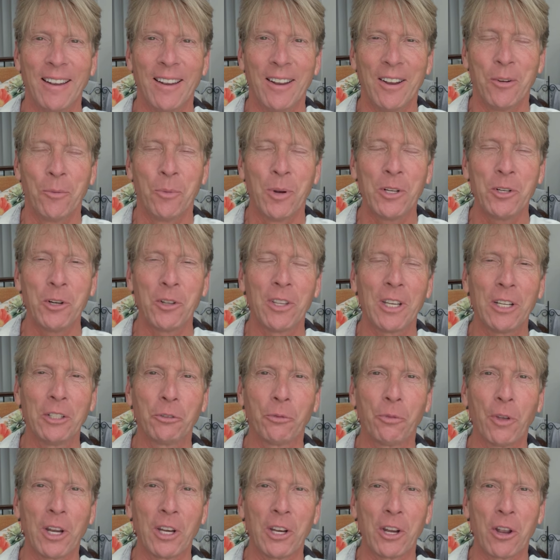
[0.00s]
We do these
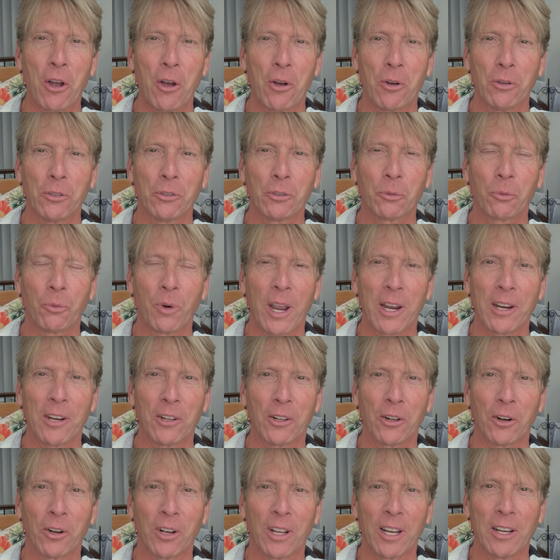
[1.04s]
videos
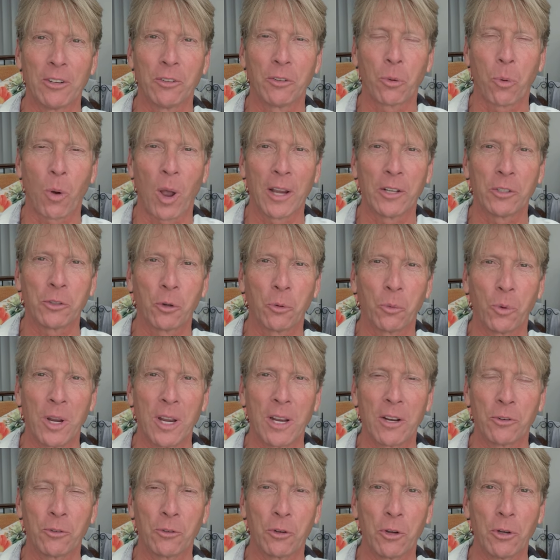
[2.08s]
regularly, twice a
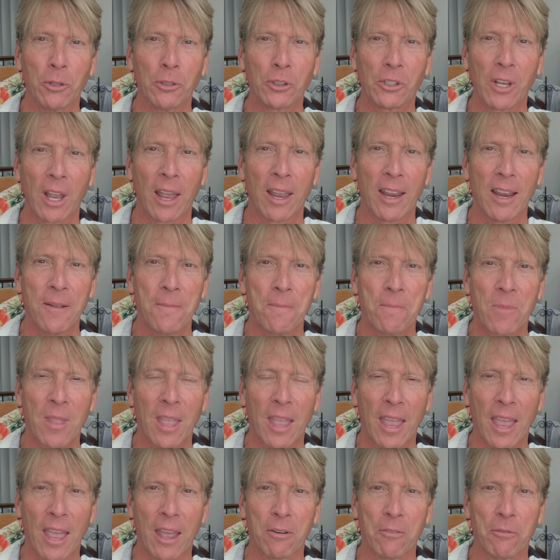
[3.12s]
week, Tuesday
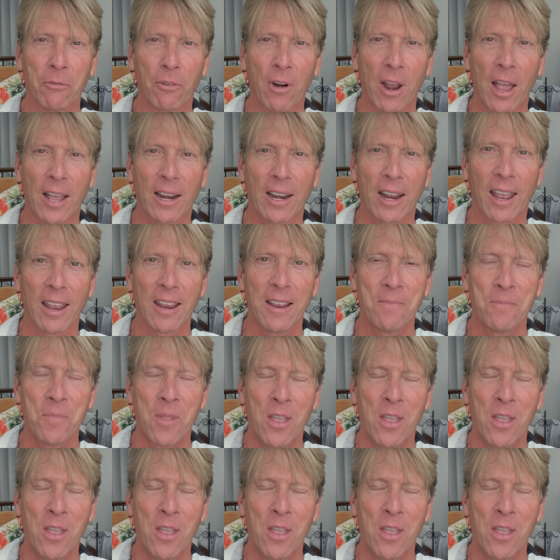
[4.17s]
and Friday,